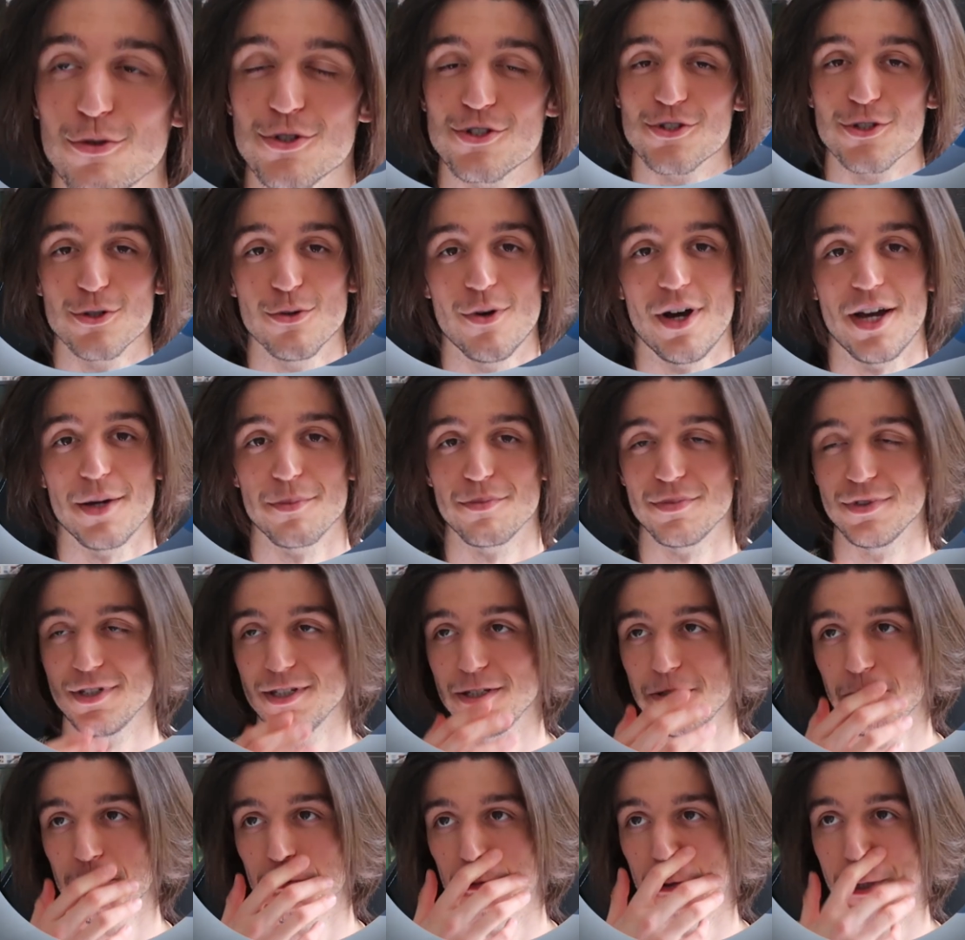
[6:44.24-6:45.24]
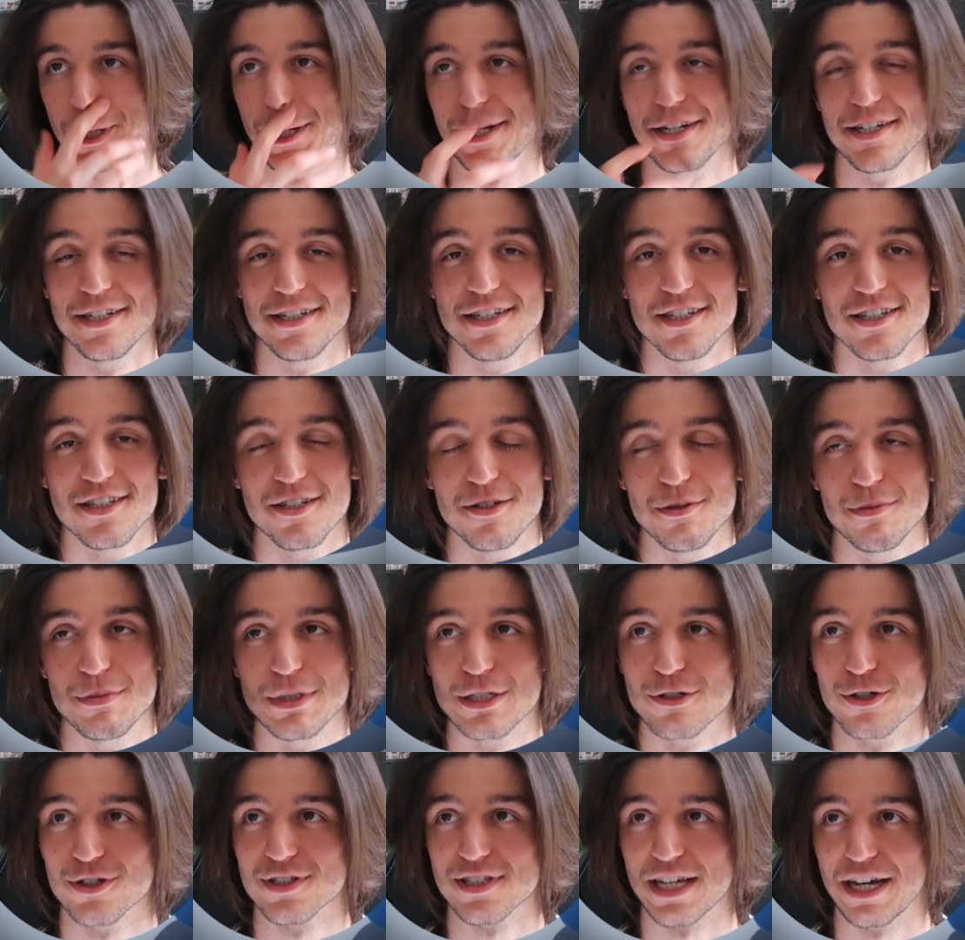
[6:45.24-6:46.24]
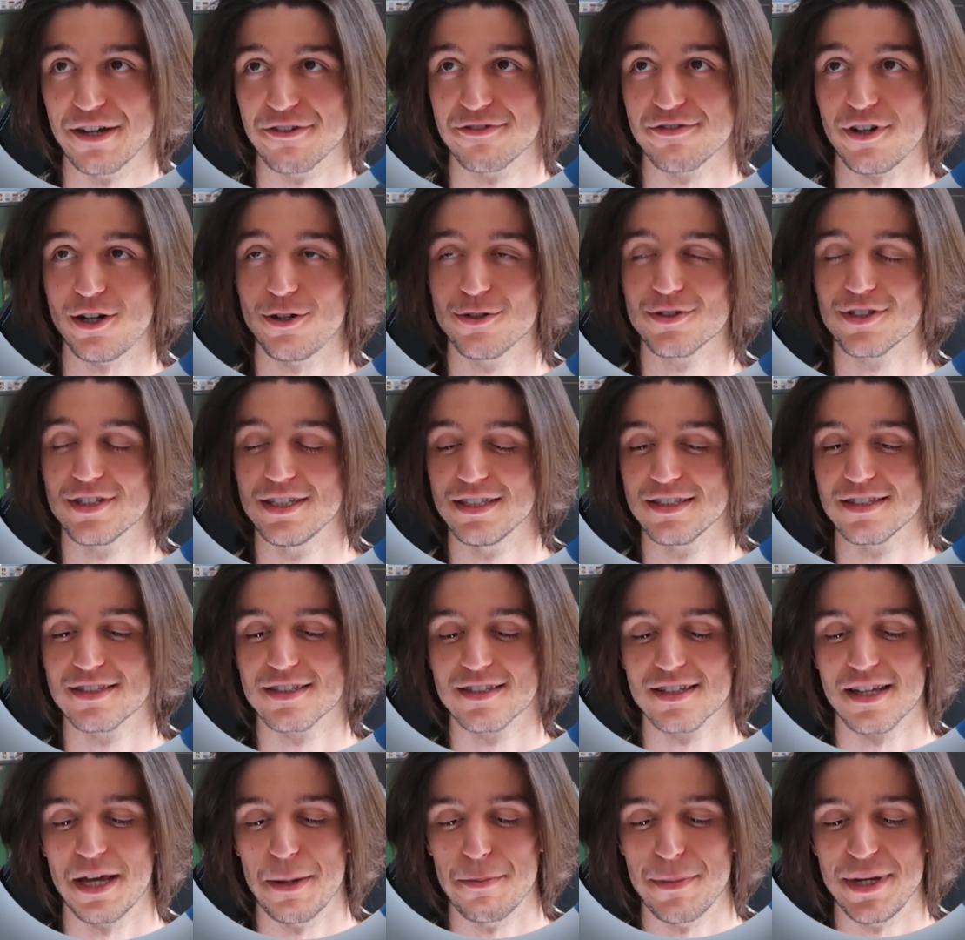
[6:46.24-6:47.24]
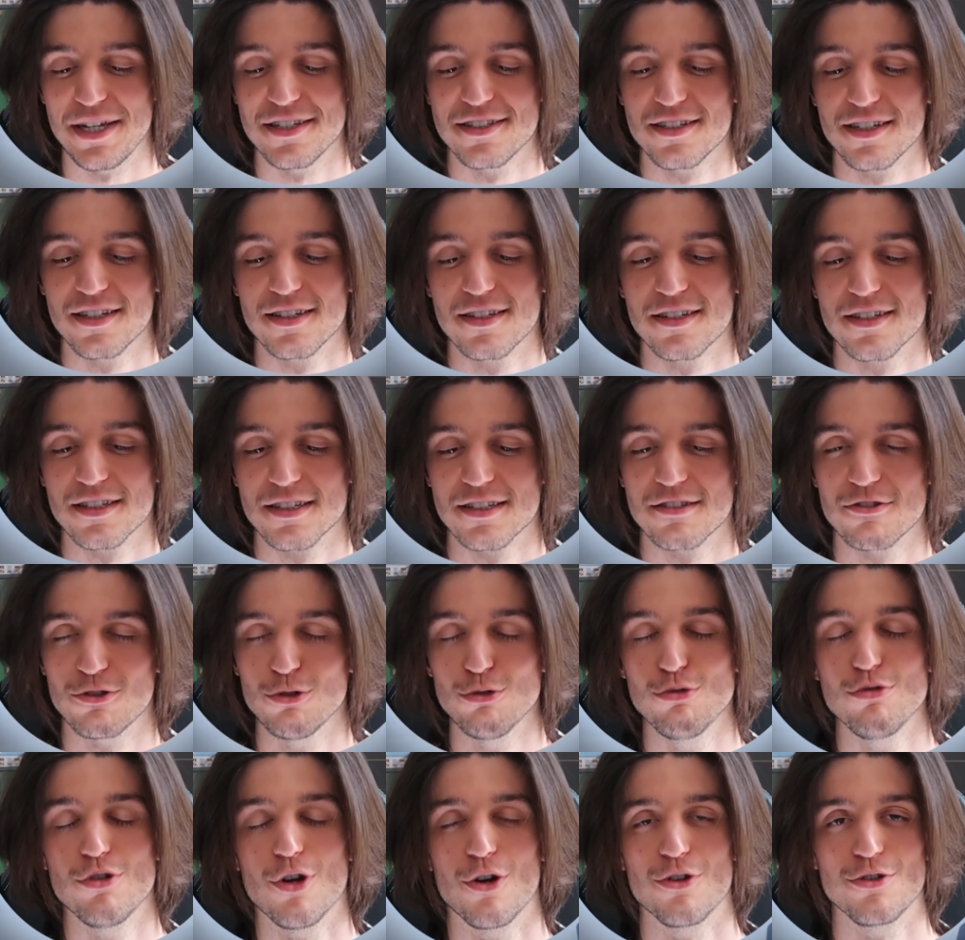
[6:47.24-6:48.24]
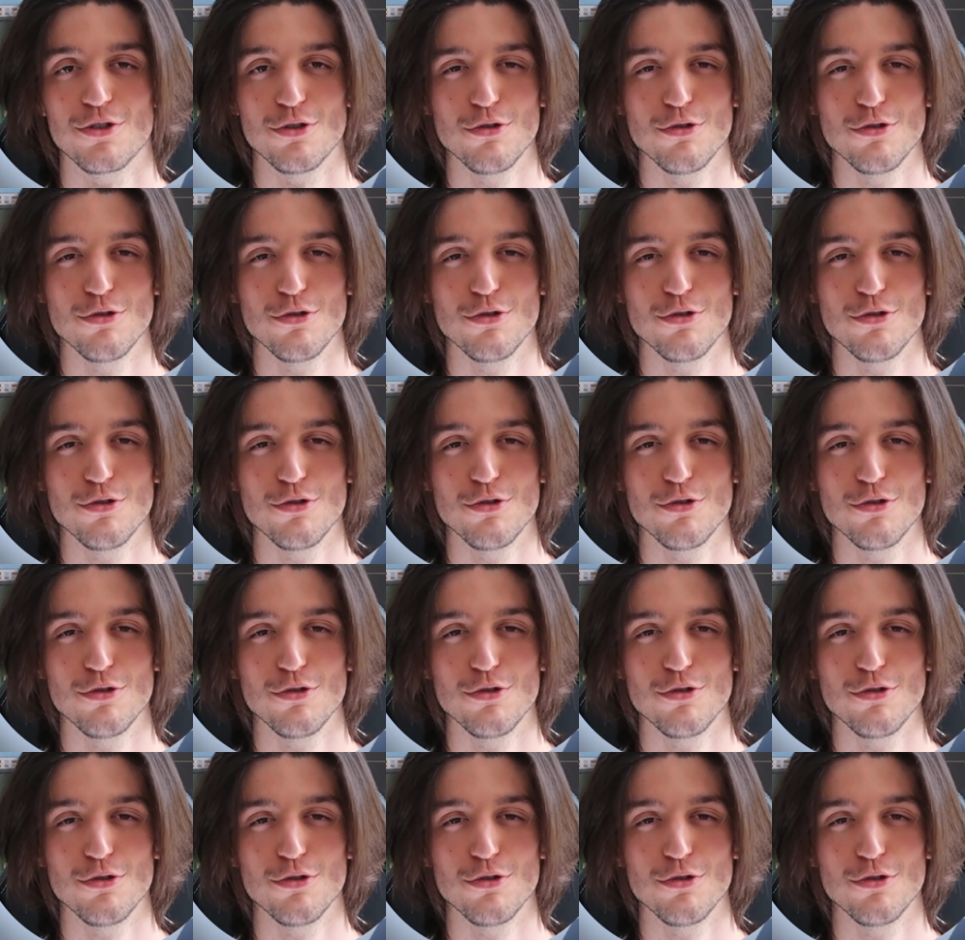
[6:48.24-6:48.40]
was so happy when I did it because I found this amazing dude on